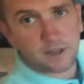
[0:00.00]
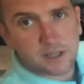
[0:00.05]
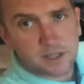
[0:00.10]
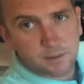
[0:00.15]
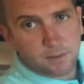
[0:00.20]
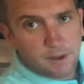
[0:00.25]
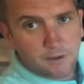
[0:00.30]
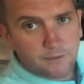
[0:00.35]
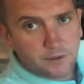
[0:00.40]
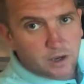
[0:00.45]
this
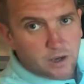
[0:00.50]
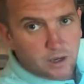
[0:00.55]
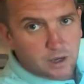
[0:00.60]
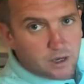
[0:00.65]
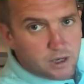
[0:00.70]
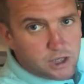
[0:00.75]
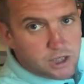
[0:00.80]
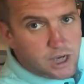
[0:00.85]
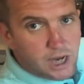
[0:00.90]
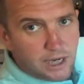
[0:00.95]
a bit of a
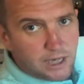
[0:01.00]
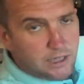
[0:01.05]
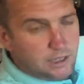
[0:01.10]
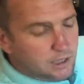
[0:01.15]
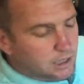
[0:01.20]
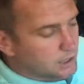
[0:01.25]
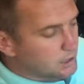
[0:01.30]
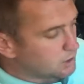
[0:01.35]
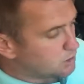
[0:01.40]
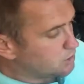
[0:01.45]
shake,
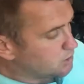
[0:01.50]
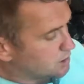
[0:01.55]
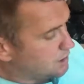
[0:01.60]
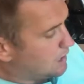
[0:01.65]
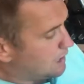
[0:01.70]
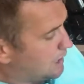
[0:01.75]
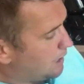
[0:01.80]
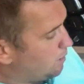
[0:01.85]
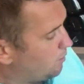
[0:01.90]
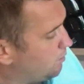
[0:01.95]
just
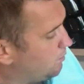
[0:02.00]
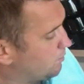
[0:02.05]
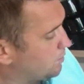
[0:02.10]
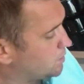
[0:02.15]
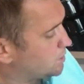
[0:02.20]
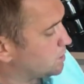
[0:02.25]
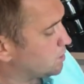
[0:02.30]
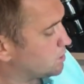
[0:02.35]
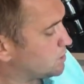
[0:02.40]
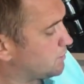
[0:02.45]
let that
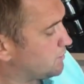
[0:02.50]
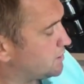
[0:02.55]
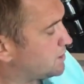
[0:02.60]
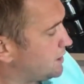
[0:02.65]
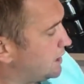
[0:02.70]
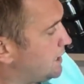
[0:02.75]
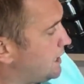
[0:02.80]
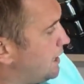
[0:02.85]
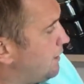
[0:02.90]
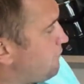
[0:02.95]
sort of
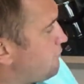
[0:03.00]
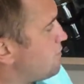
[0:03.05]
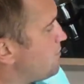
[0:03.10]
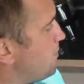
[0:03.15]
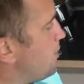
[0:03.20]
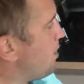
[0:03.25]
sit there for a